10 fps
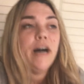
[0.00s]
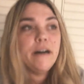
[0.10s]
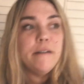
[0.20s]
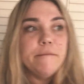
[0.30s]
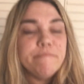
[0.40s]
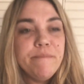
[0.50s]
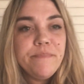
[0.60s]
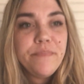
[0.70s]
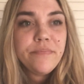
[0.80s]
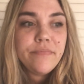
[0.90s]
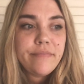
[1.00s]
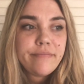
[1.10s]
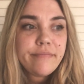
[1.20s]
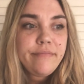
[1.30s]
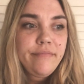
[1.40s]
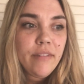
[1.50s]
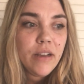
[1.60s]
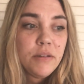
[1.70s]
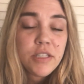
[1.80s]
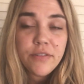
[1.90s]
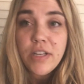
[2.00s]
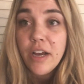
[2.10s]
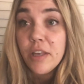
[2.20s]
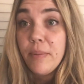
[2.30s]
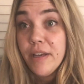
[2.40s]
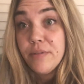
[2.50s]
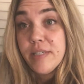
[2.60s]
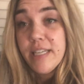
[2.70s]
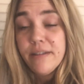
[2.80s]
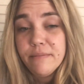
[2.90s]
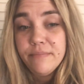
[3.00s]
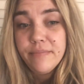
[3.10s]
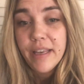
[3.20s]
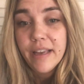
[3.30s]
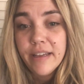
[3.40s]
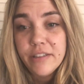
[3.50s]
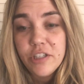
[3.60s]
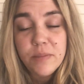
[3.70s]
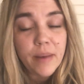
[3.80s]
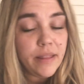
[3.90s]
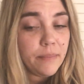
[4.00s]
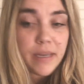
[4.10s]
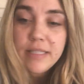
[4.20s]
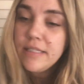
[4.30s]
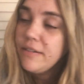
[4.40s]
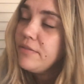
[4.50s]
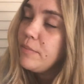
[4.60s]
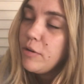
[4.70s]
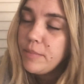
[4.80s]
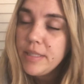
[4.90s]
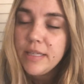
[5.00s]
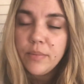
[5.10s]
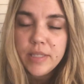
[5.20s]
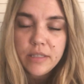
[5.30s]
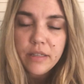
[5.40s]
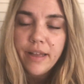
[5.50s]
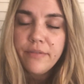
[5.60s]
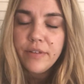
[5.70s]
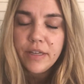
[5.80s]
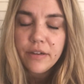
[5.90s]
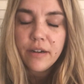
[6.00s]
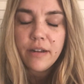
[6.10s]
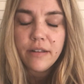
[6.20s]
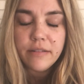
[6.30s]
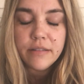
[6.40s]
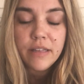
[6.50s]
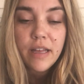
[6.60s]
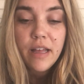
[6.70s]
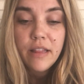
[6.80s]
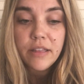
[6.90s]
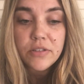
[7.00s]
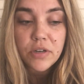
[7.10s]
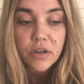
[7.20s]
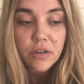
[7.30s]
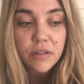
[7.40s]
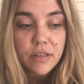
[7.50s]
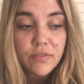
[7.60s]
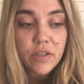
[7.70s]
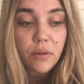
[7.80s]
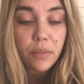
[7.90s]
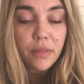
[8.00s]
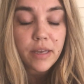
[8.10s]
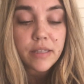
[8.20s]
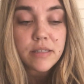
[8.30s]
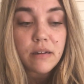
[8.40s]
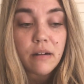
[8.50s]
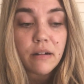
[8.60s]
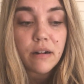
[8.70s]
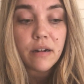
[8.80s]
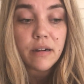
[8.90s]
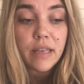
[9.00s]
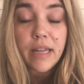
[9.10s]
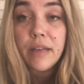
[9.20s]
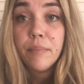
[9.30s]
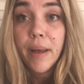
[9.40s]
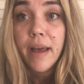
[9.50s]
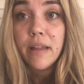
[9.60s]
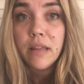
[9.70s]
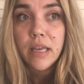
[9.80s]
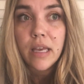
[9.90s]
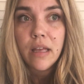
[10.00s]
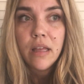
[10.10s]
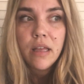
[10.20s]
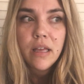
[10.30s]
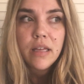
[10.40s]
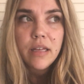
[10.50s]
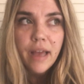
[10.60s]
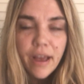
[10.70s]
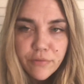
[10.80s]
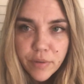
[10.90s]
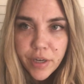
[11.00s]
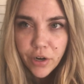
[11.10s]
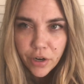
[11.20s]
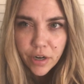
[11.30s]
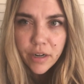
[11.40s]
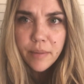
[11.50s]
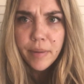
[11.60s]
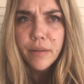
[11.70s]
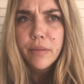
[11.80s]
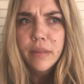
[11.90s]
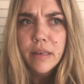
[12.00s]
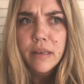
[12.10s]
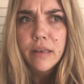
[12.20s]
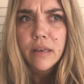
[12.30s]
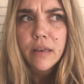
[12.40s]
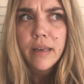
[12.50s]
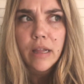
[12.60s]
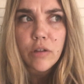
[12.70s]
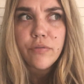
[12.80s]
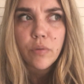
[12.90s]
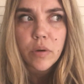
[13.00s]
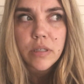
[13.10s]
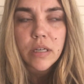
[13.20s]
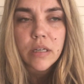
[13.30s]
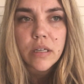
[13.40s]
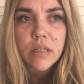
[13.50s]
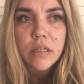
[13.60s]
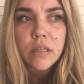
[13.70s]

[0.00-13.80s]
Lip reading: on. We still have to occupy and redeem and just make the best of the moments that we still have here on this earth, even though things are getting bad. Like, have we heard about the California